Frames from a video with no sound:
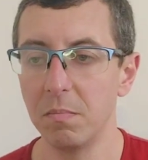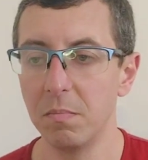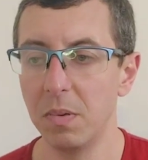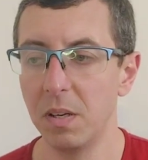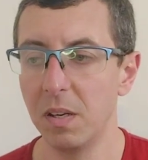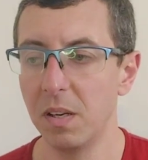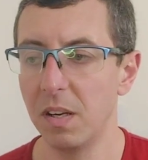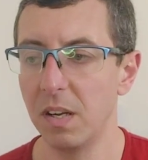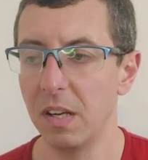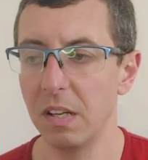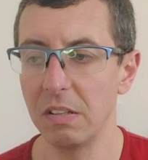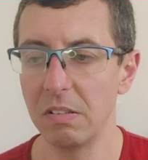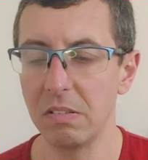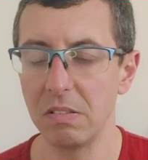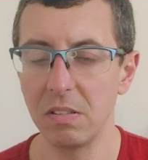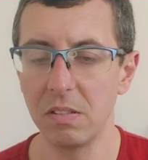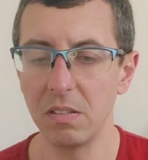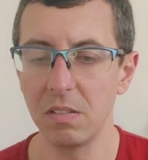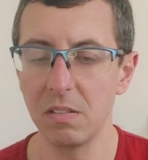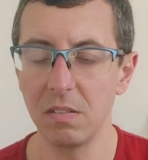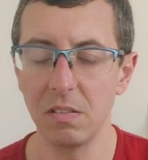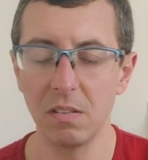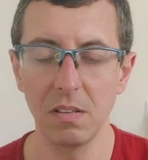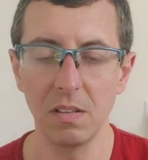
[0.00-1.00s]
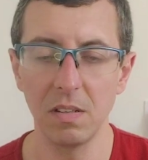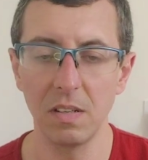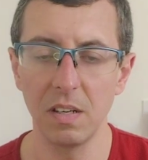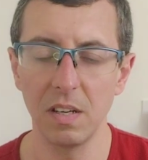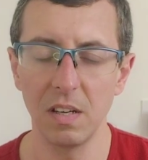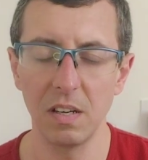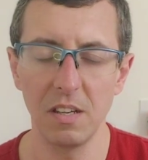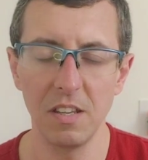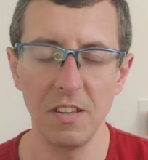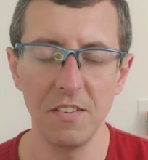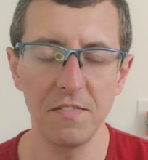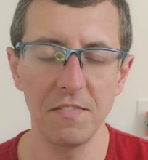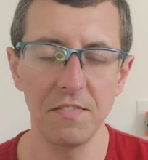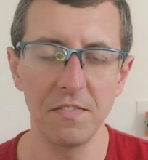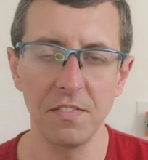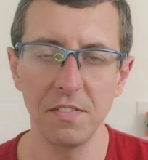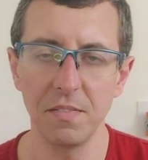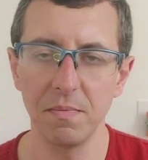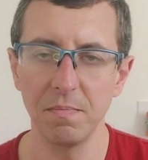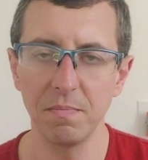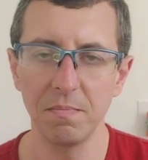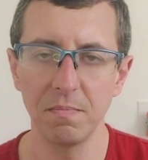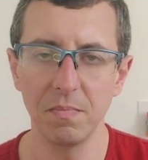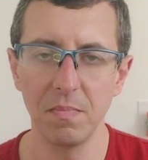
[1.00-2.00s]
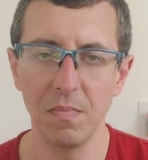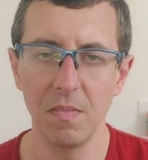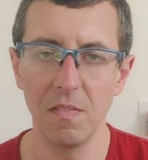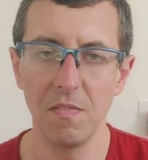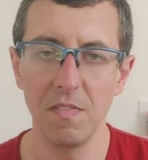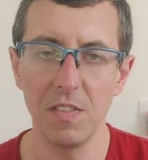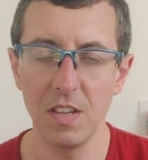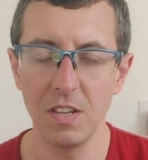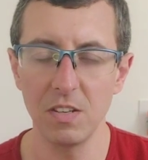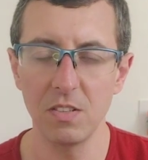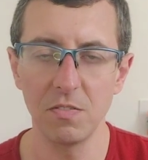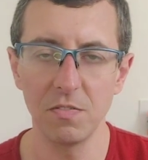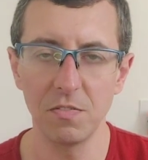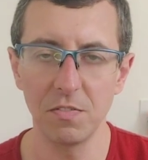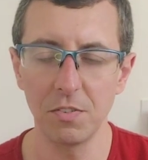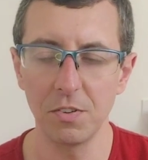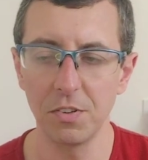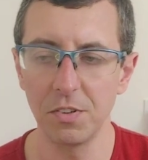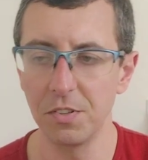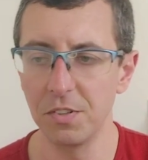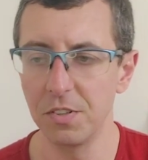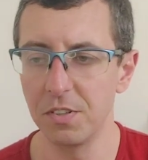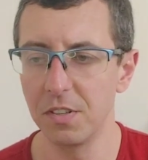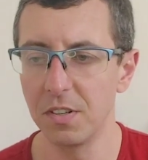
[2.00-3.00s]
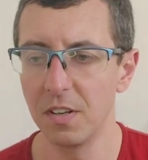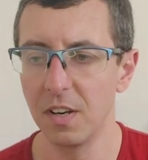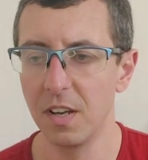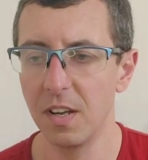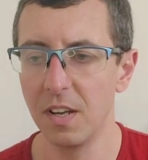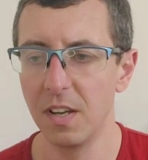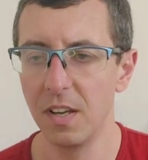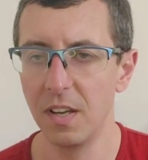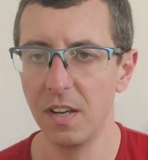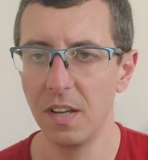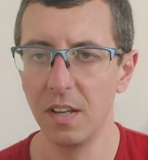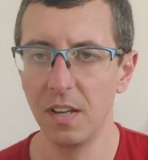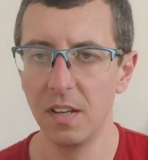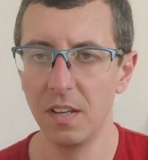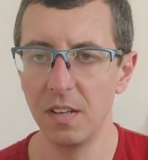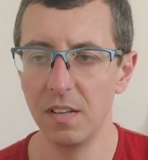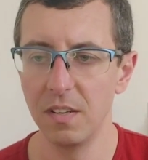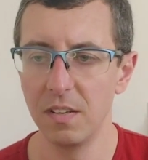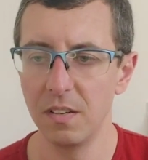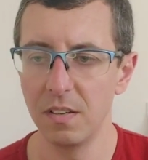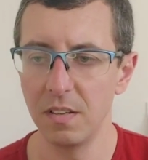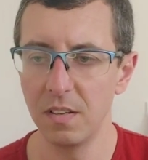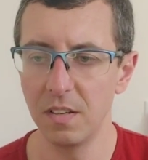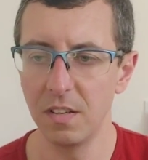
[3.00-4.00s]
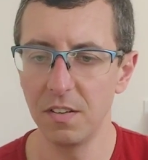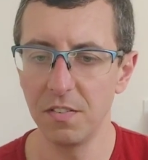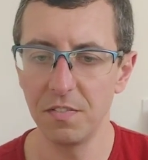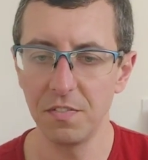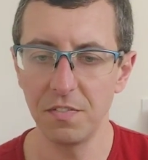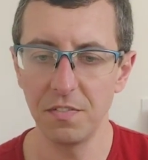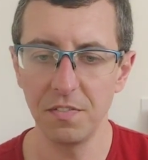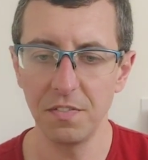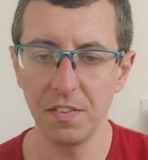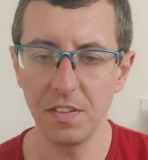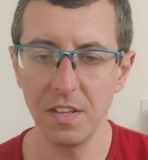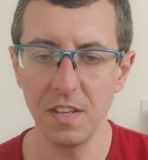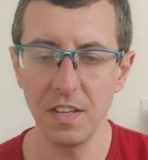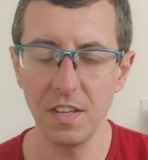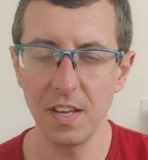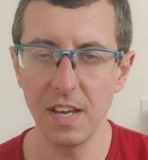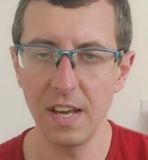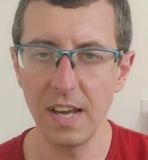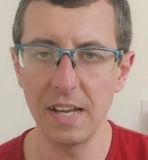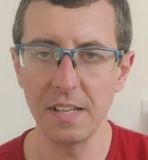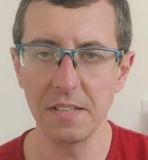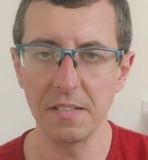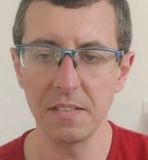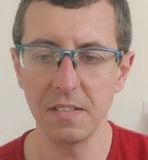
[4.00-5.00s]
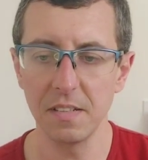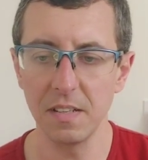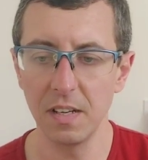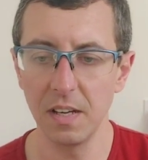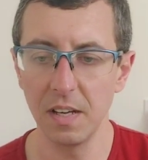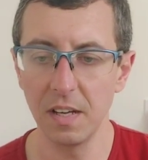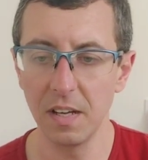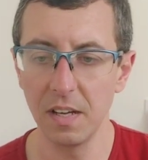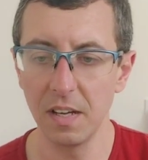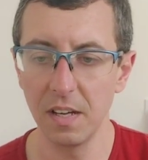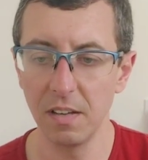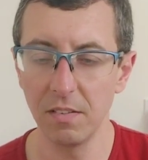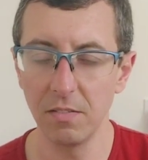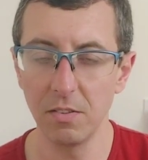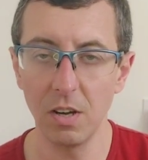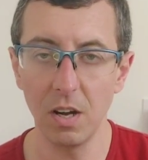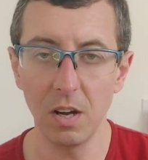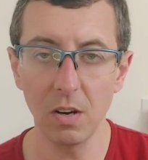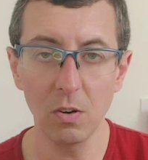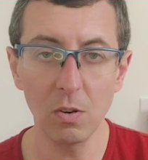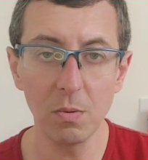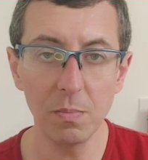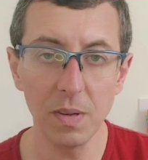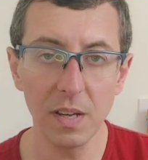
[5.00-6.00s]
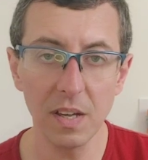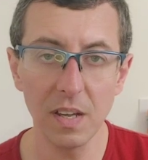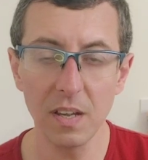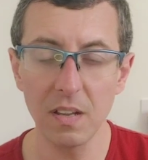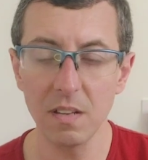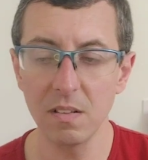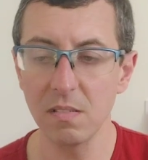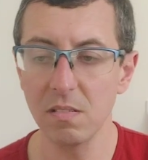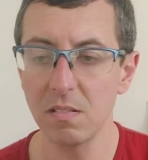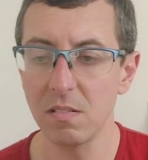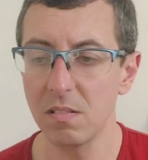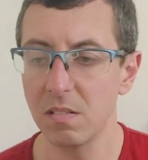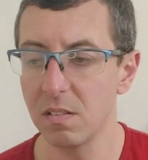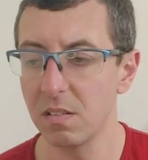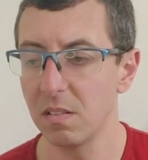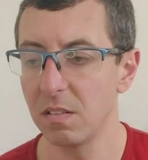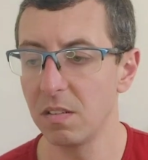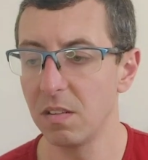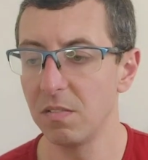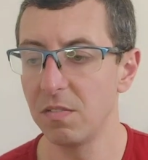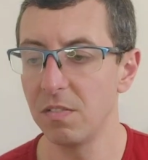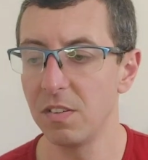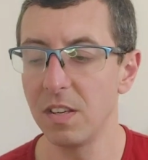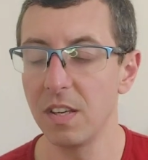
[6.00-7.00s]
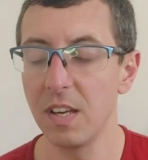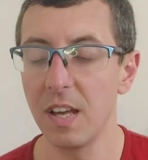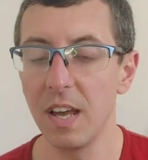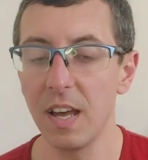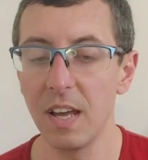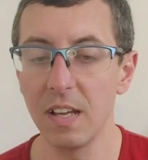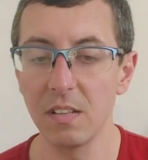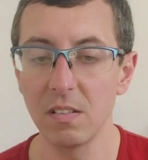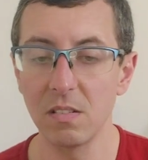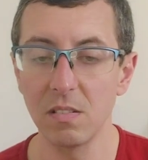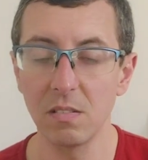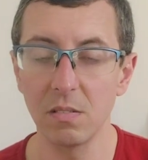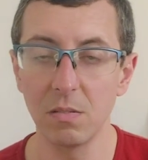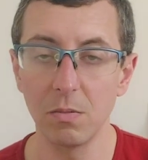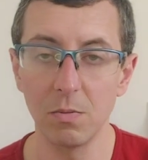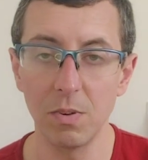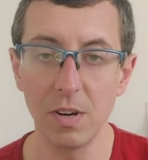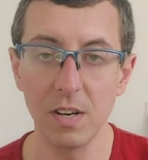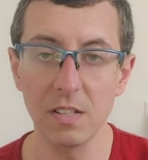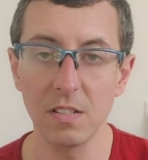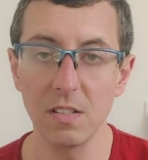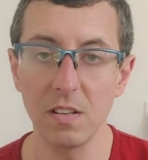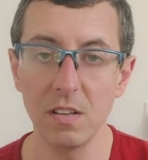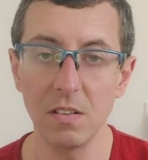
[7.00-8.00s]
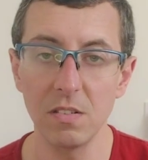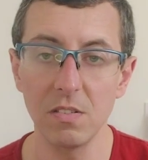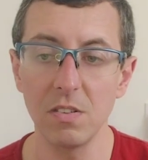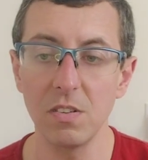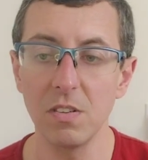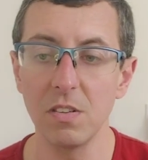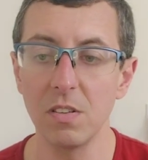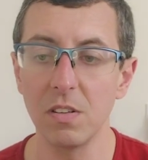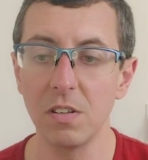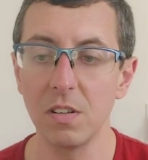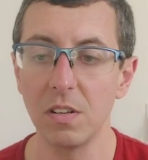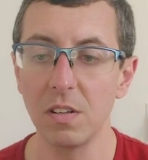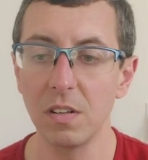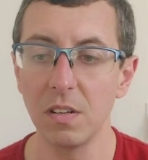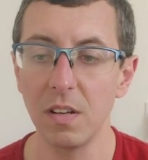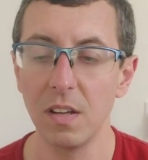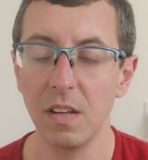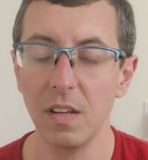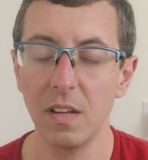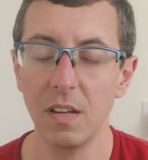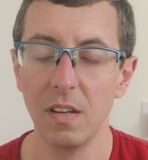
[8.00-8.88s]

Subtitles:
But if this foreigner, if he has documents, if he has residence here,